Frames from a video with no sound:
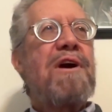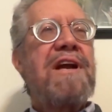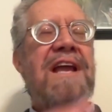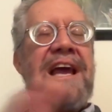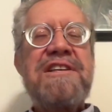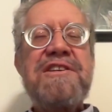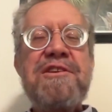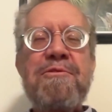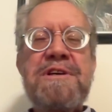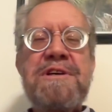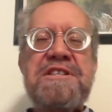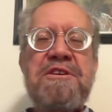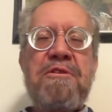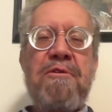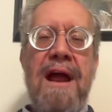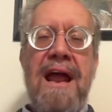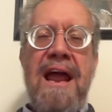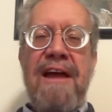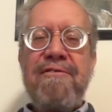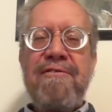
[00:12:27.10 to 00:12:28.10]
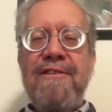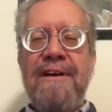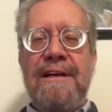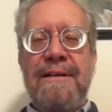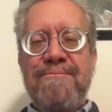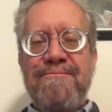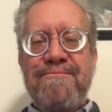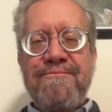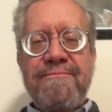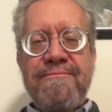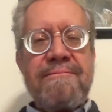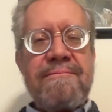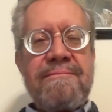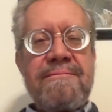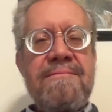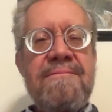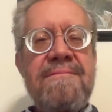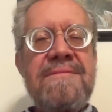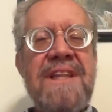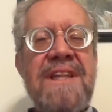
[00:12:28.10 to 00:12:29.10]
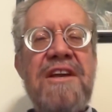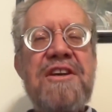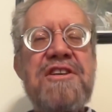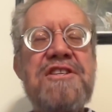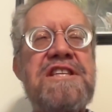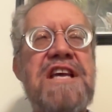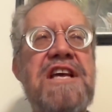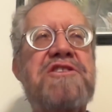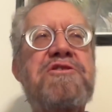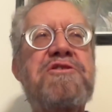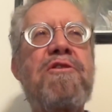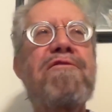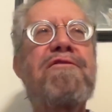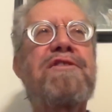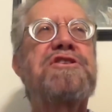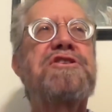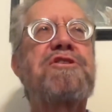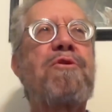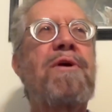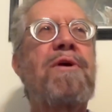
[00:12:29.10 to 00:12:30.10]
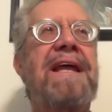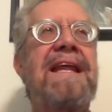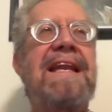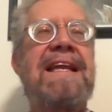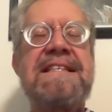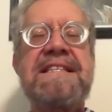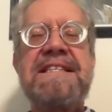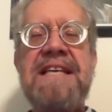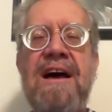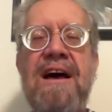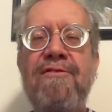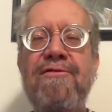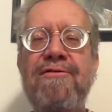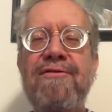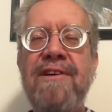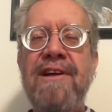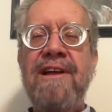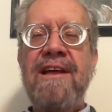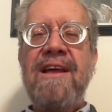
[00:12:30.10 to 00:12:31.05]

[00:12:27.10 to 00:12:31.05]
get to his grave because that's sort of a story in itself.